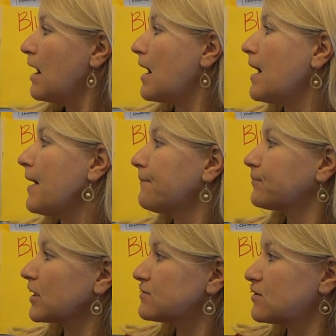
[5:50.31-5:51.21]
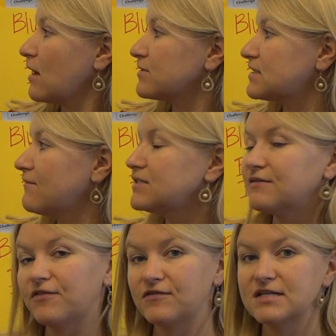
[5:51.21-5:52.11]
So that was
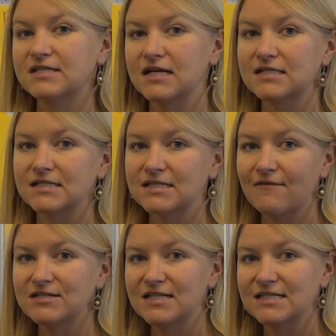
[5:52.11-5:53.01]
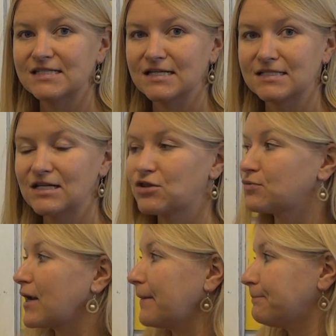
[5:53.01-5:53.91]
1756 to
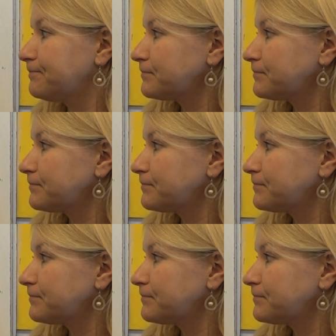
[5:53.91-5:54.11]
1763.